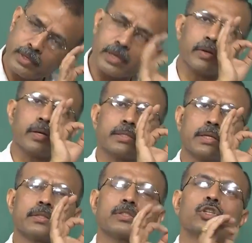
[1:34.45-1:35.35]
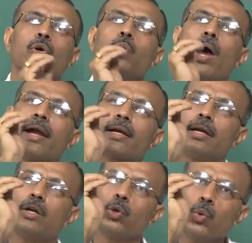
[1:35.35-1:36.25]
increases. So, at a
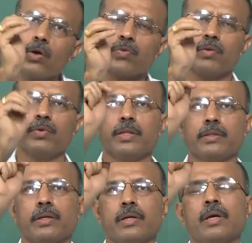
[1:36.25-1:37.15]
lower wavelength,